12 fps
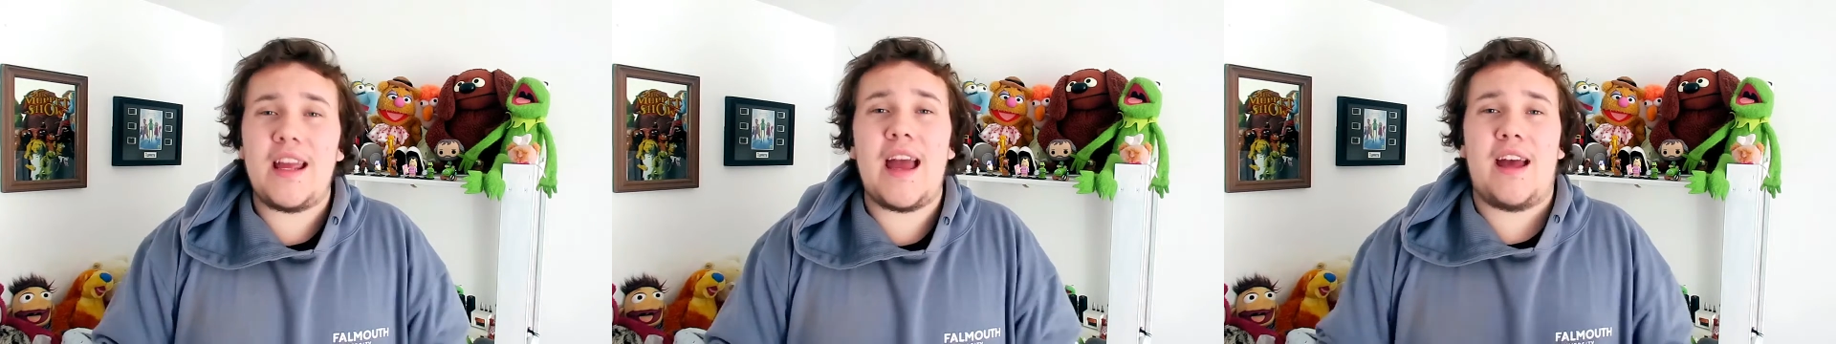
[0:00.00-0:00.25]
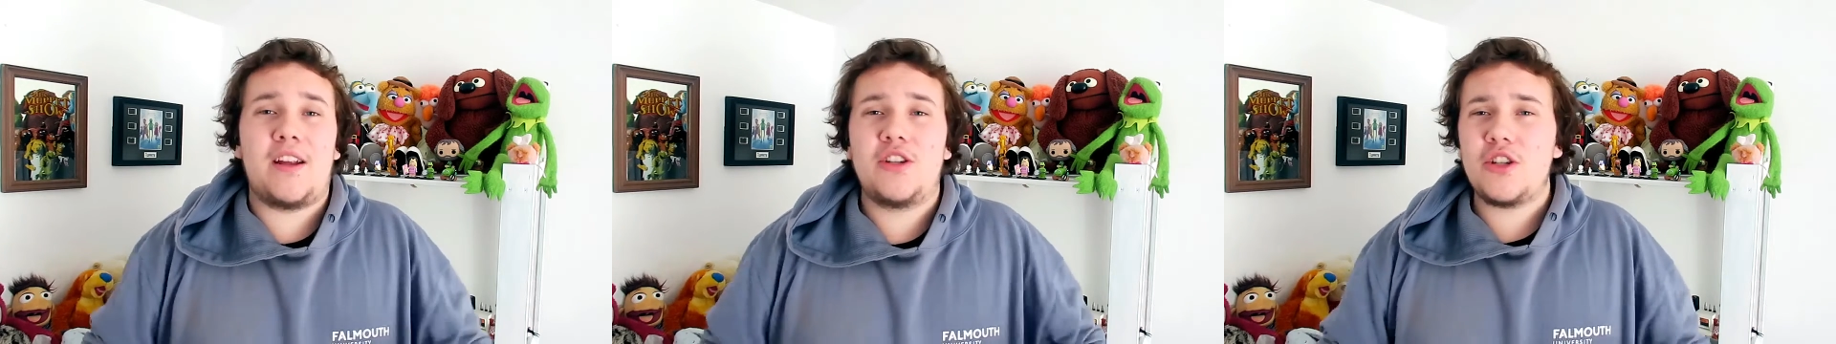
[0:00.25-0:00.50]

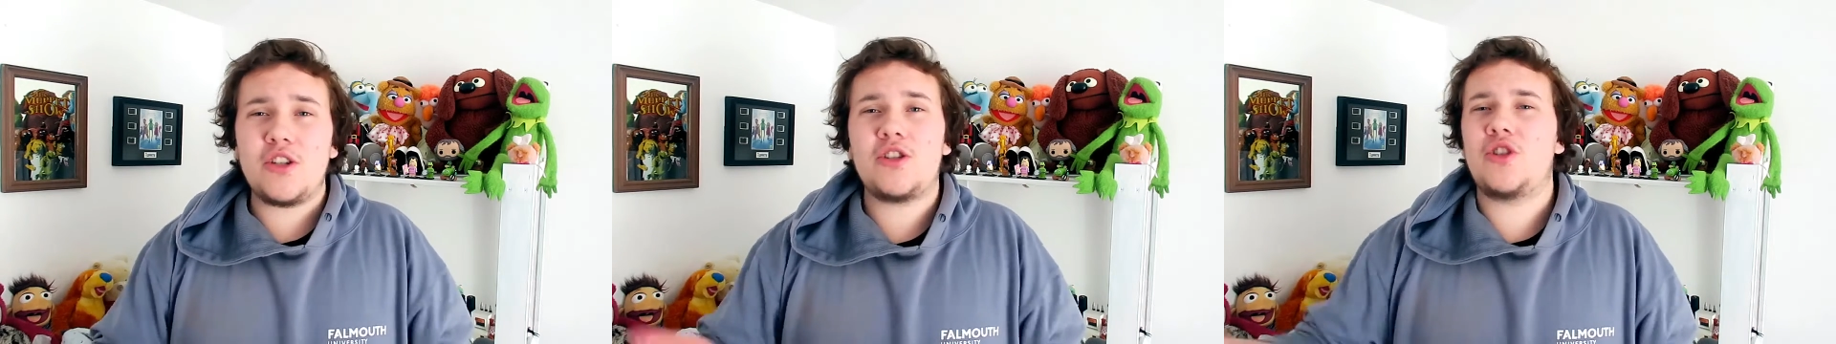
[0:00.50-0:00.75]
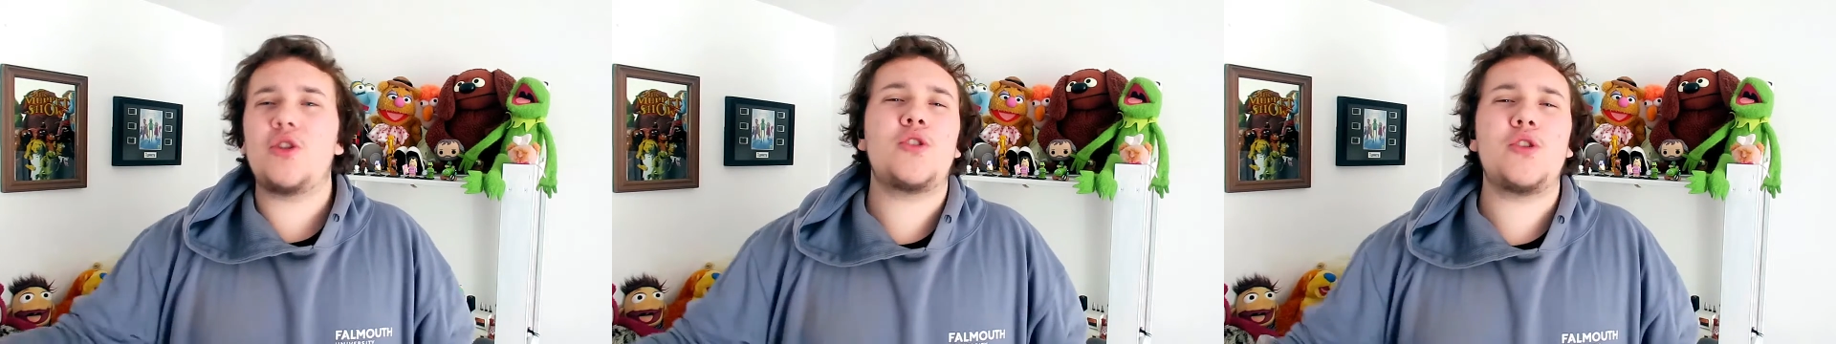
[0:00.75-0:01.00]
Yeah,
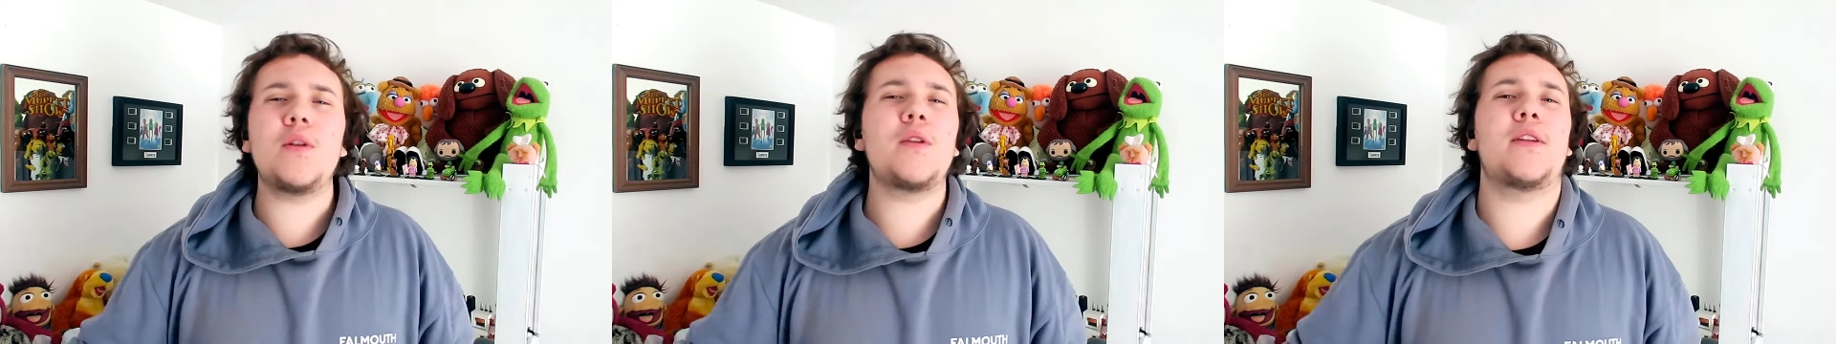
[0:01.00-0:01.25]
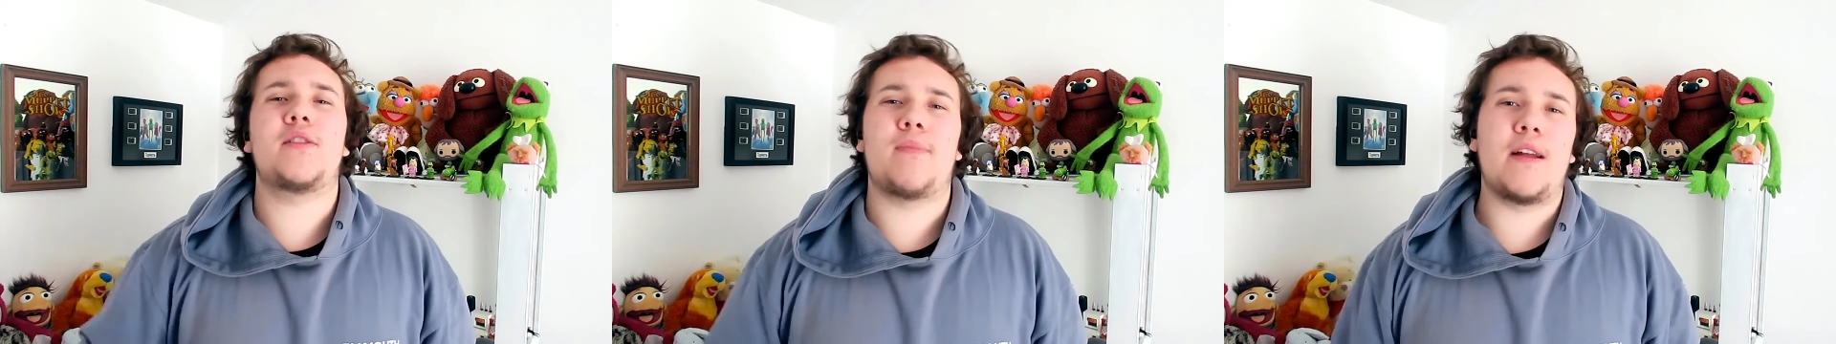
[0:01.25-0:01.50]
just do, do a
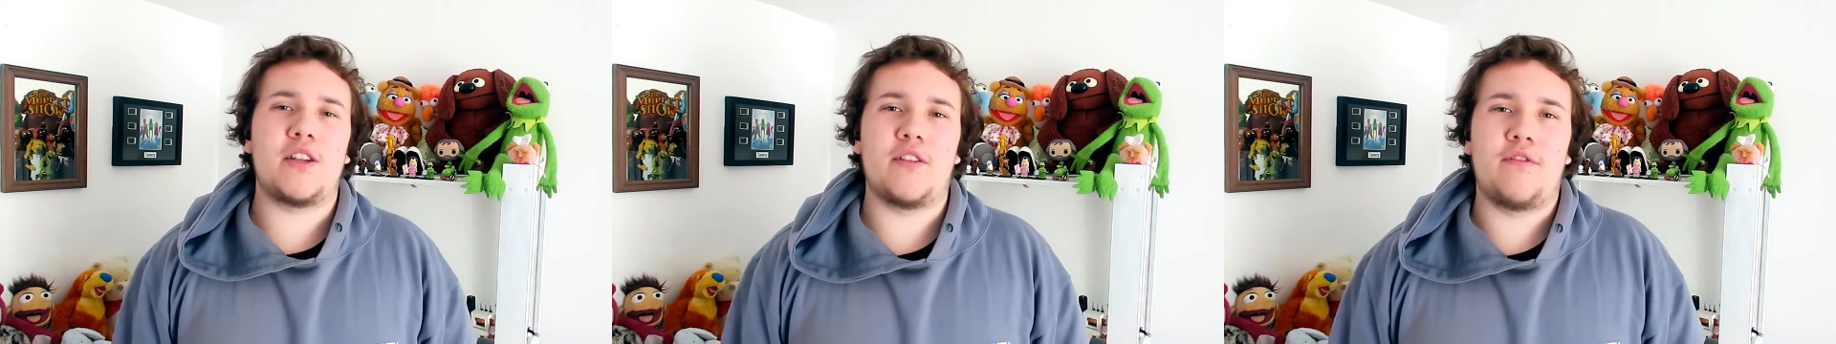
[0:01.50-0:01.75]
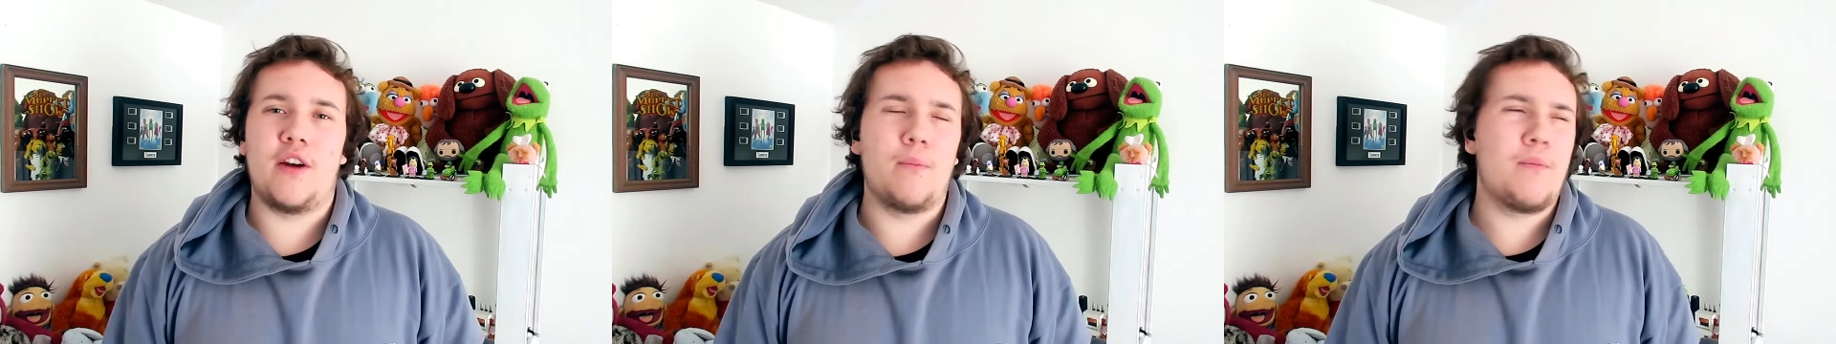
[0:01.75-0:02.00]
Luigi's Mansion
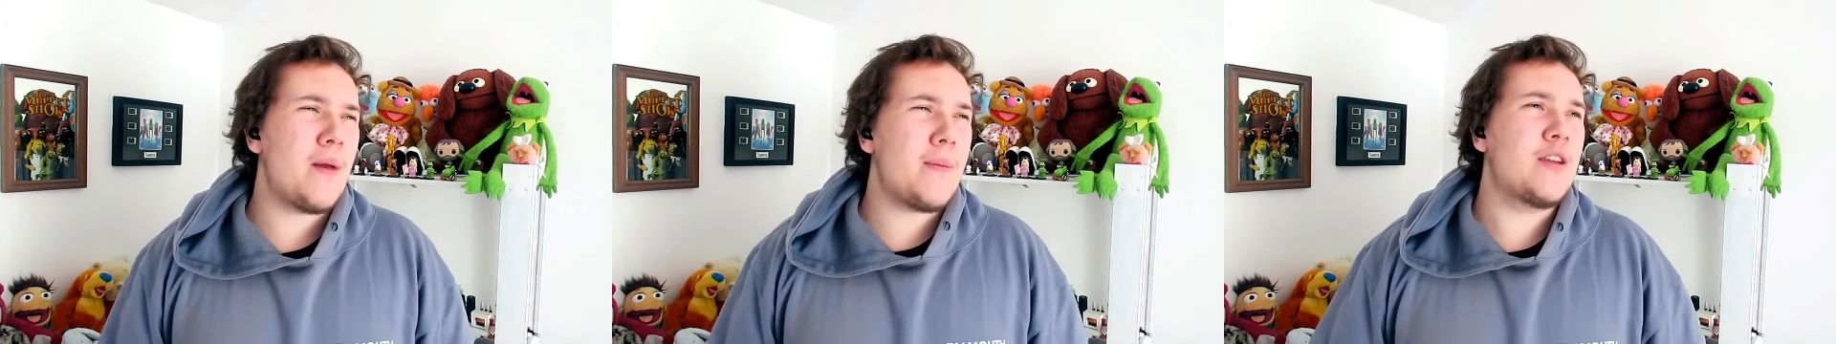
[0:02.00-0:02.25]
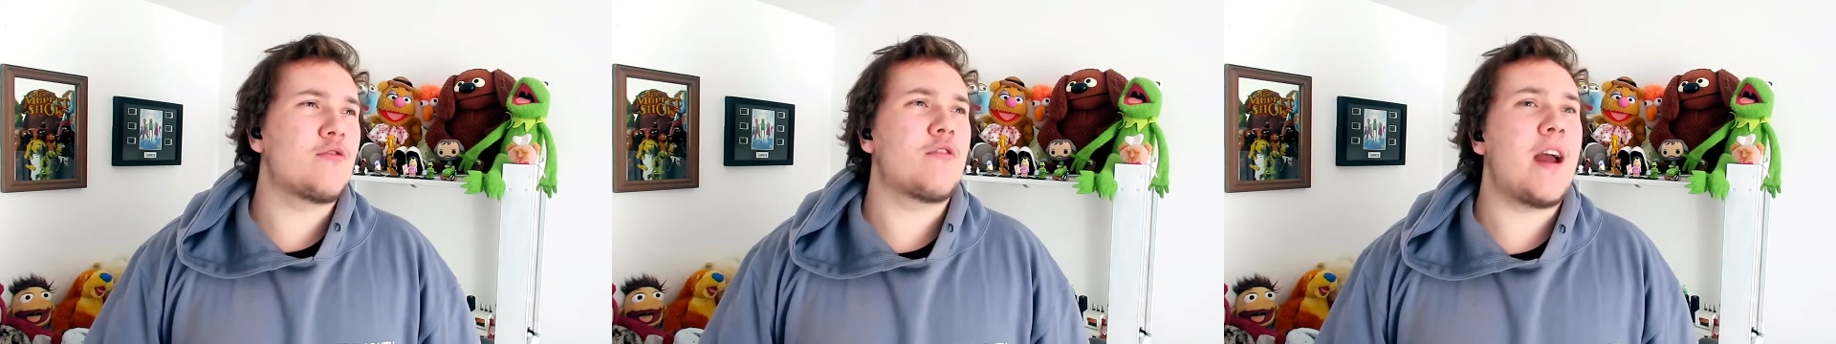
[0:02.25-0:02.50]
film.
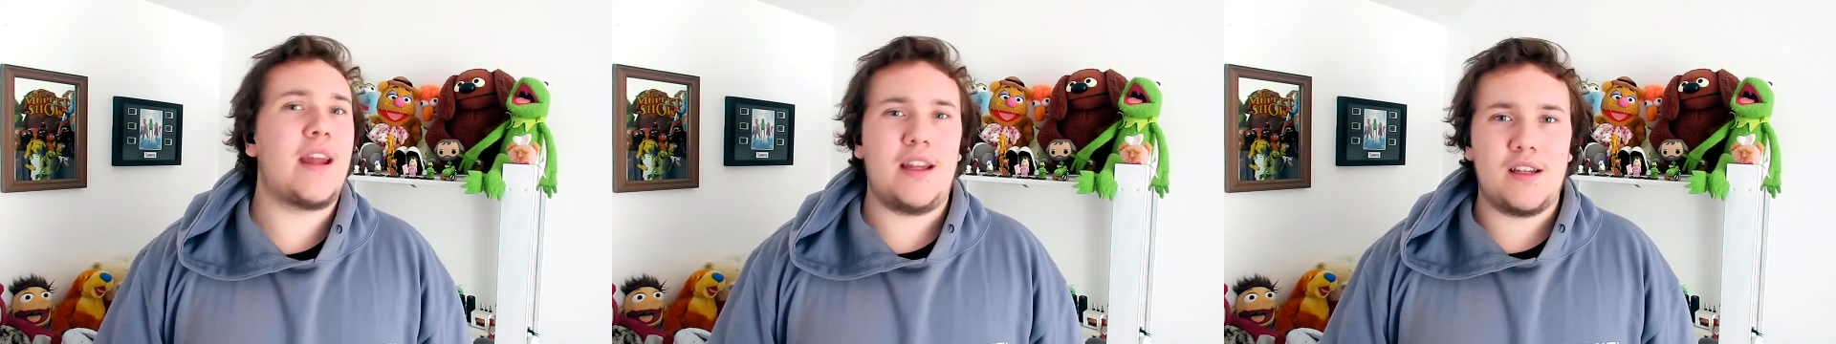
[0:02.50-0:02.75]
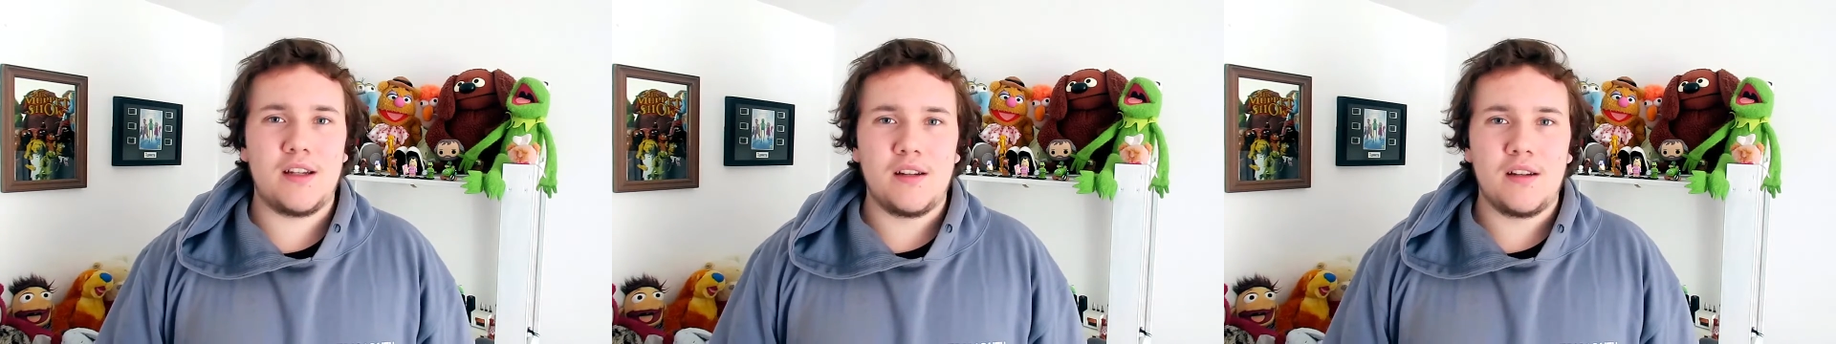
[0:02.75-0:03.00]
That'd be great.